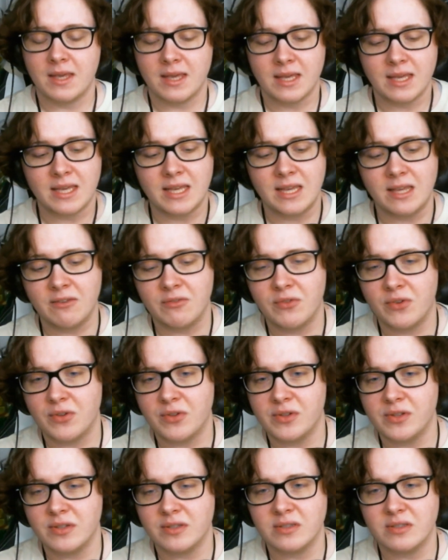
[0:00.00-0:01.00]

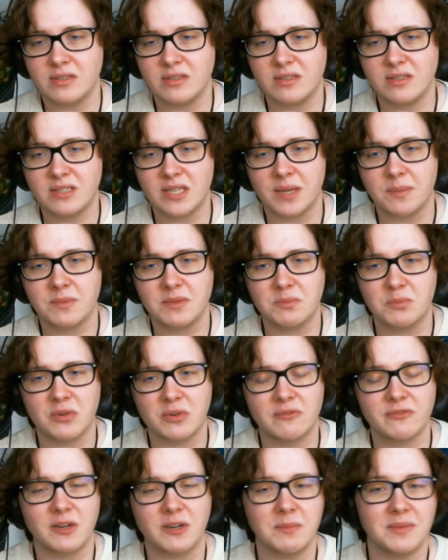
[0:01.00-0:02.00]
evil stems more
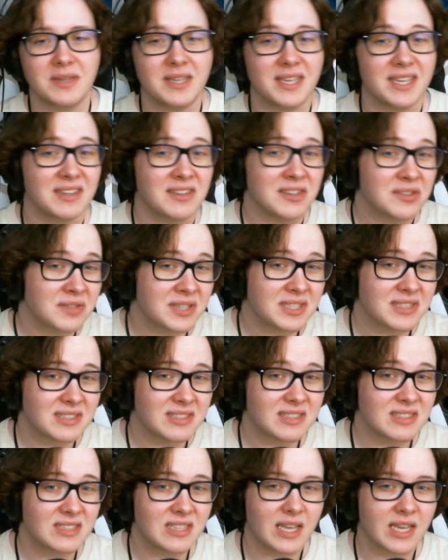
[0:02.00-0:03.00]
from
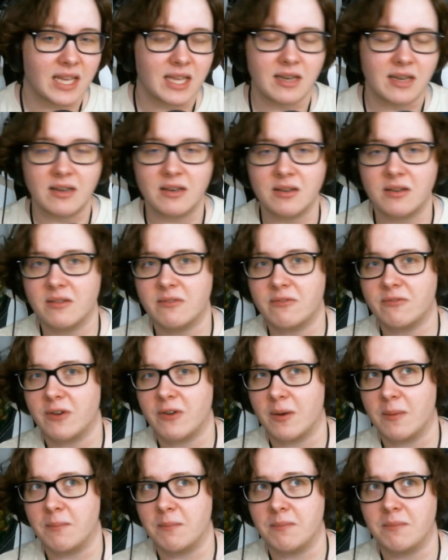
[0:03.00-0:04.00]
ignorance and
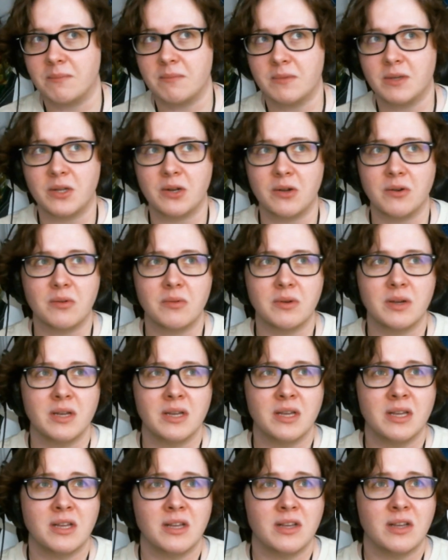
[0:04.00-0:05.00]
from, you know,
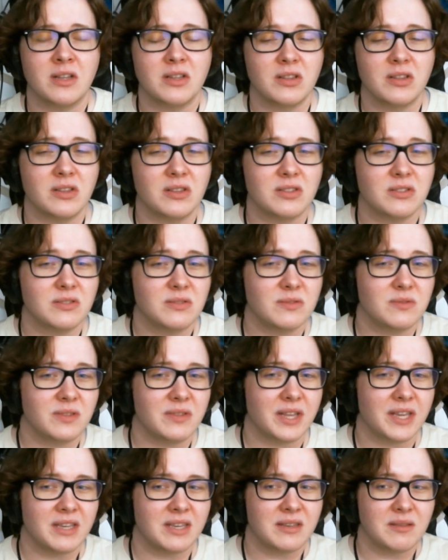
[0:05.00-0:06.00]

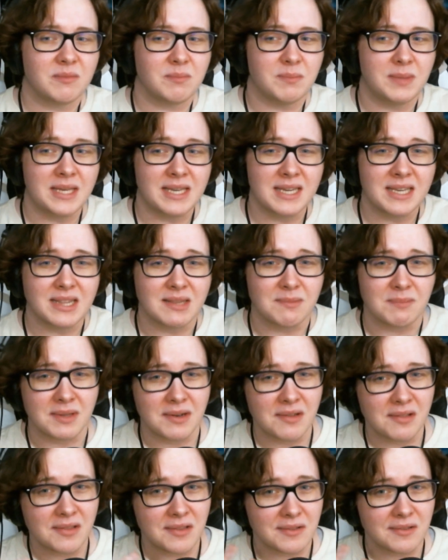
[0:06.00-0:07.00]
like being in the
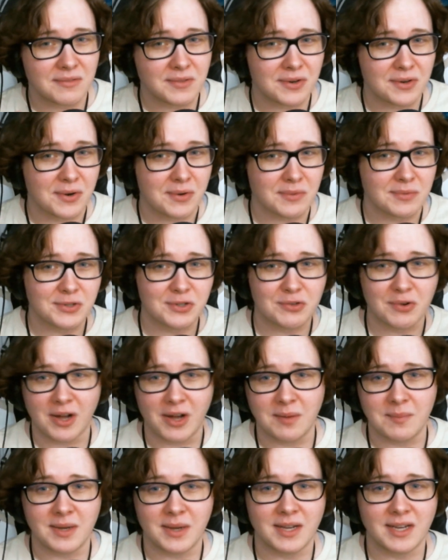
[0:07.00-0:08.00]
middle of your own
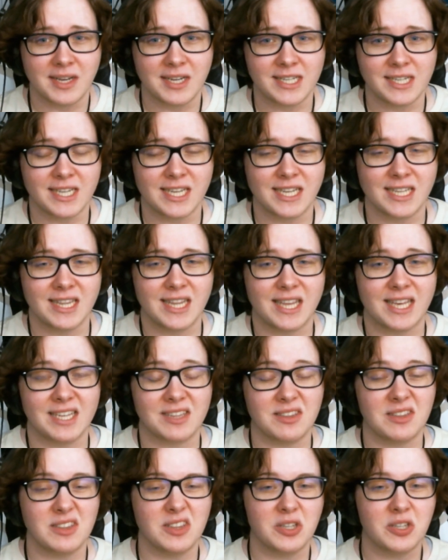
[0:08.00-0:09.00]
trauma and like
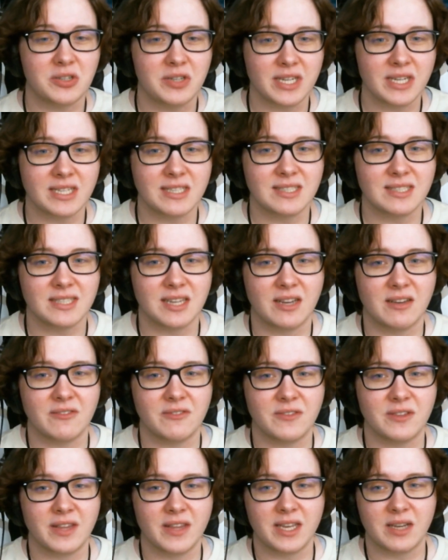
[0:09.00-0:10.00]
learning stuff
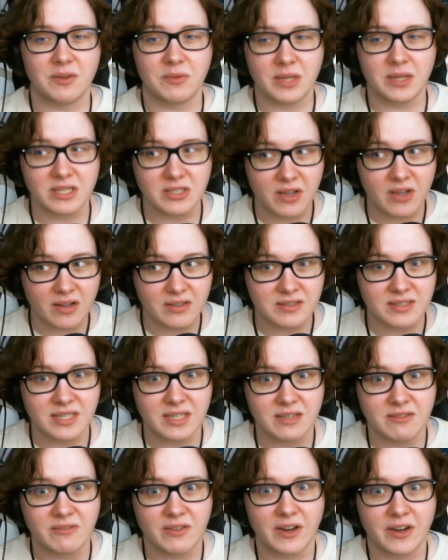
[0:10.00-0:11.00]
in like a really toxic
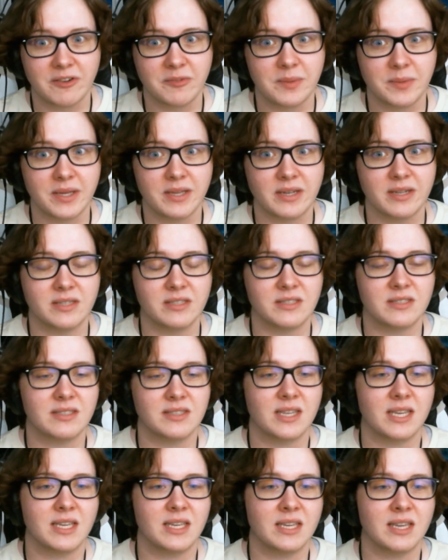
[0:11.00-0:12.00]
environment and just
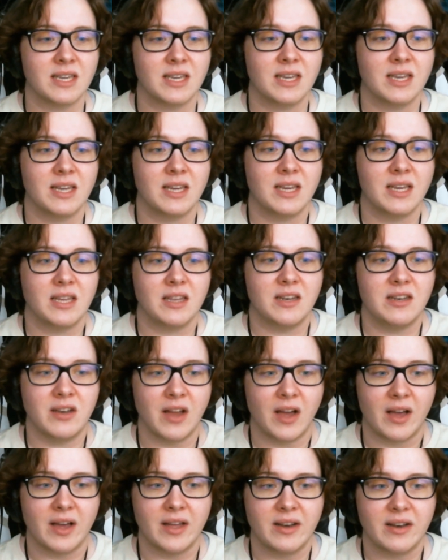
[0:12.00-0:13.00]
like
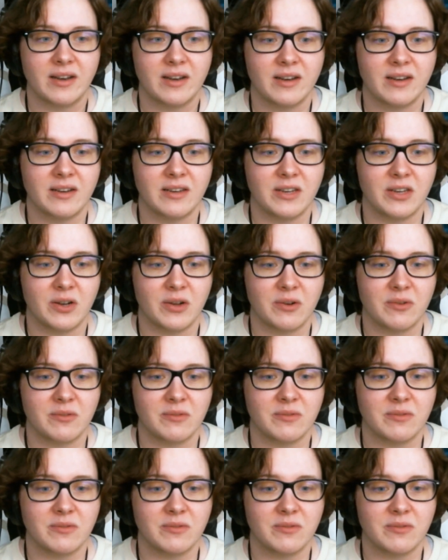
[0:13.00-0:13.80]
not, you know,